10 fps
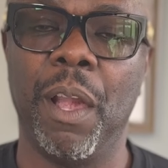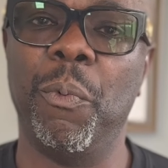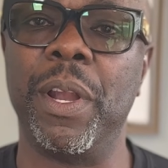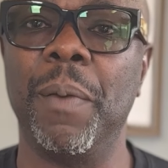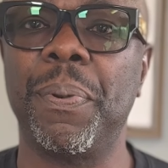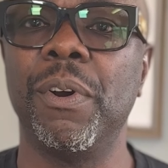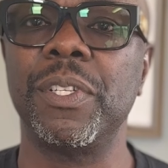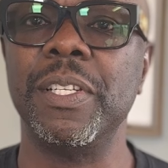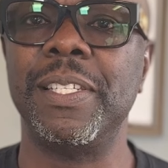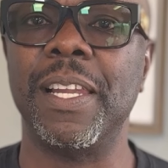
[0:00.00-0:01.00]
When a
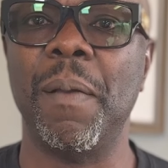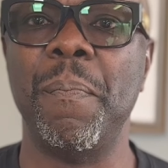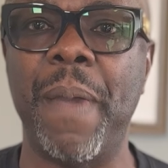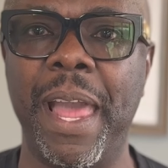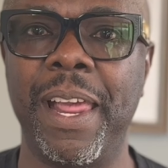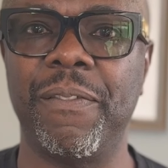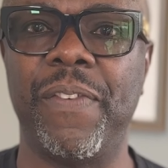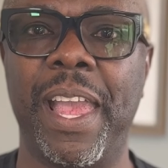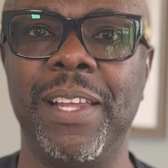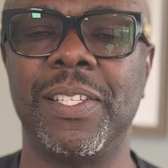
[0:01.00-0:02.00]
person is in a manic
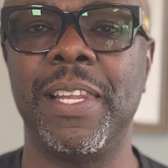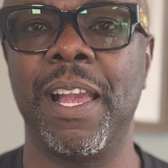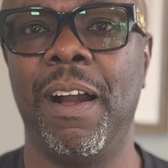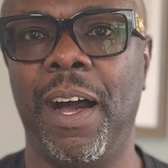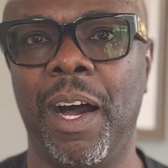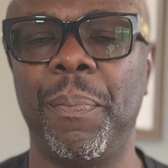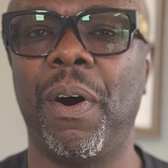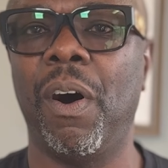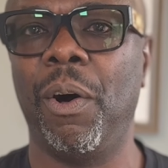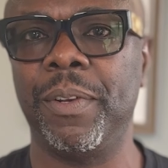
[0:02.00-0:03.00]
phase, they are up
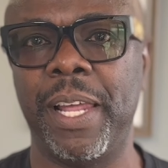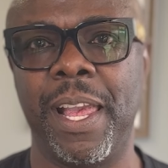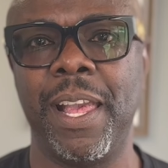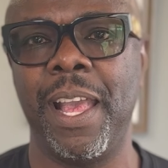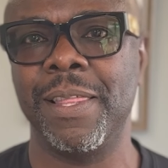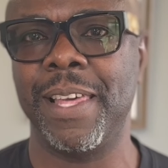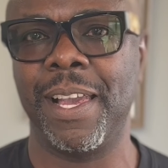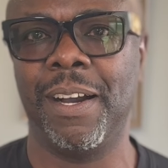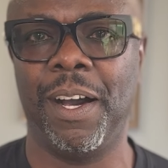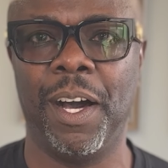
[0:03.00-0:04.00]
all day and they
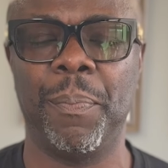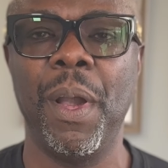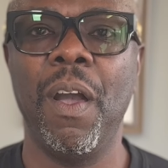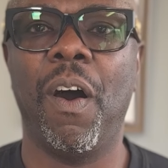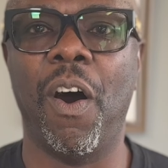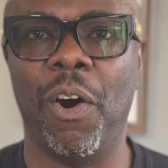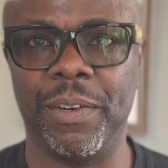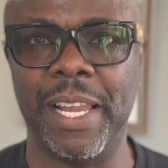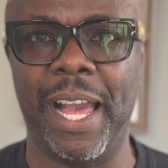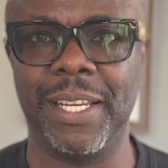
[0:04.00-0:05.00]
are up all
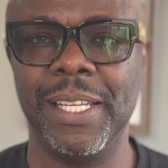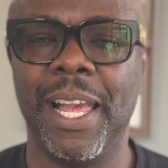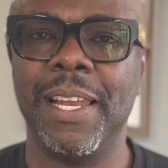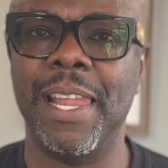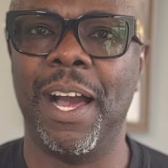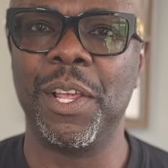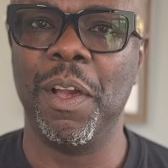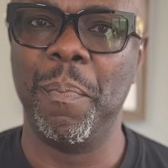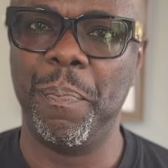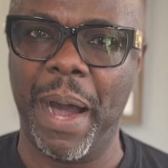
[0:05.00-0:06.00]
night. Now,
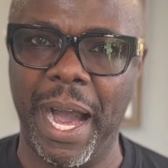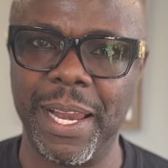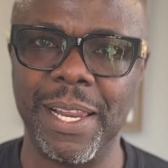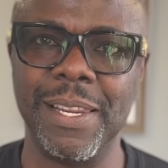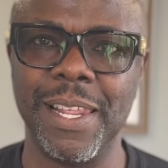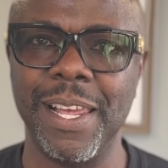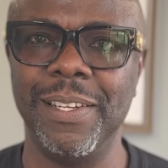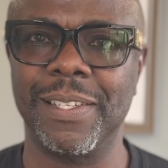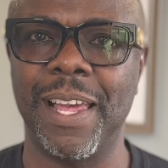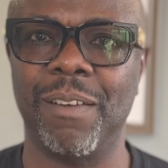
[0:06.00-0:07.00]
your body
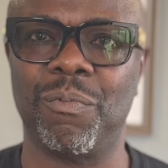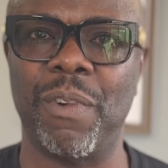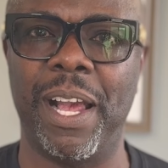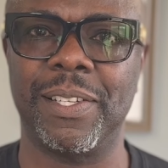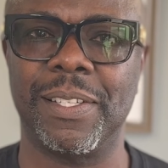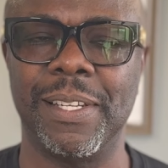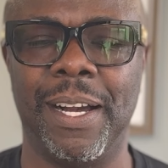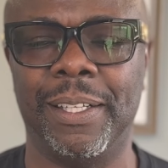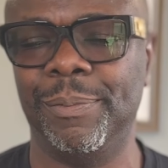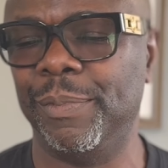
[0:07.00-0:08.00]
needs that rest,
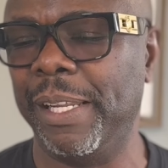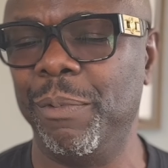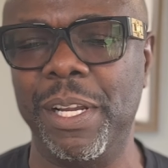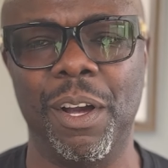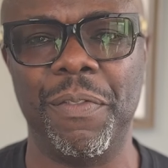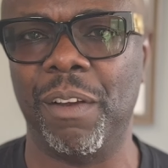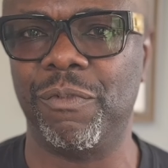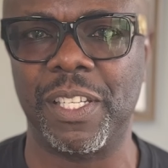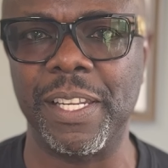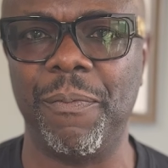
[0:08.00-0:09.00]
and we know that
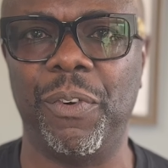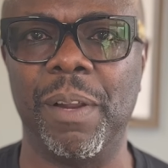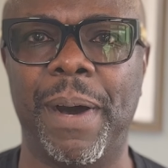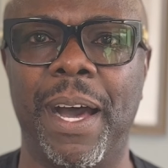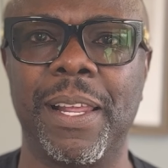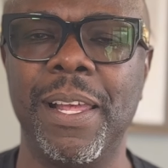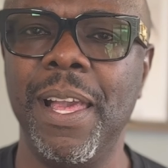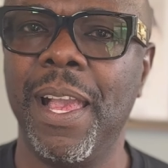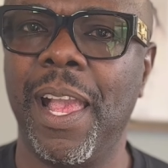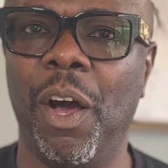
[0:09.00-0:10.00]
sleep for the body
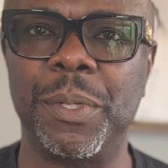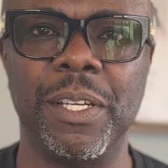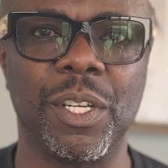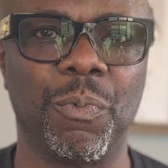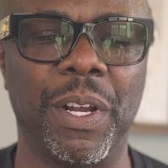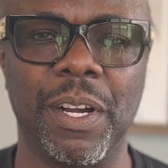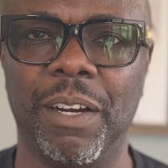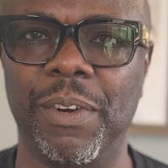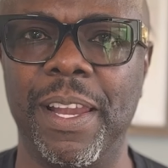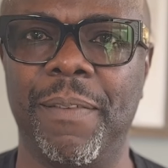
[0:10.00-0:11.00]
helps it to
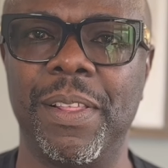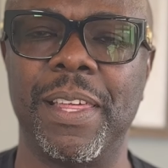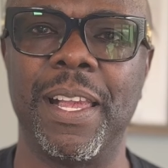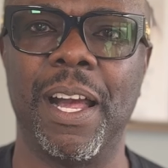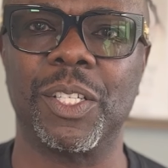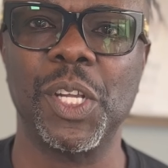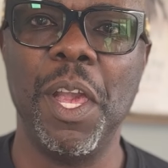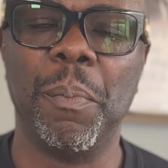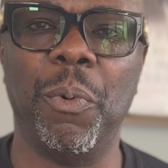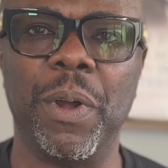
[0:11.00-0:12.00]
recover and everything else.
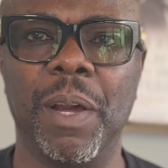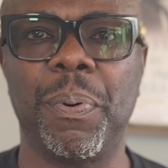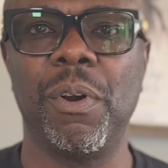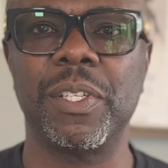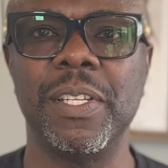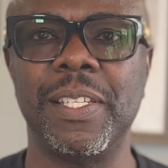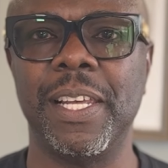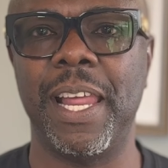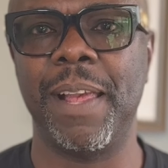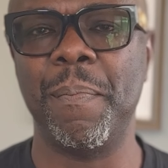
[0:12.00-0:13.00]
But when a person is
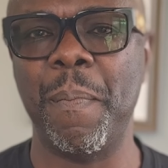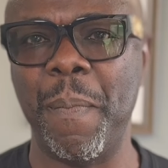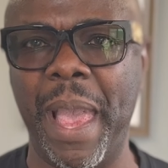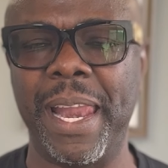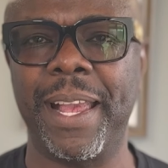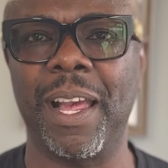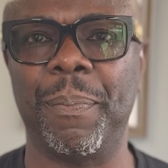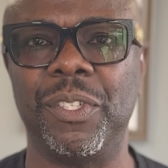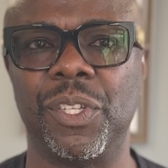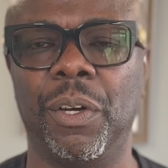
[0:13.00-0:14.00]
in a manic
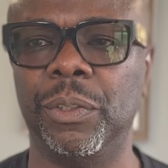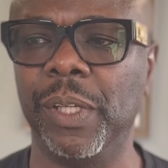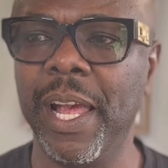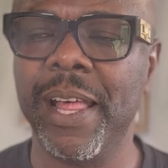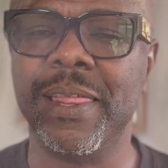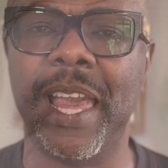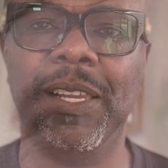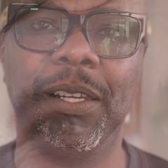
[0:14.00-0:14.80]
episode, they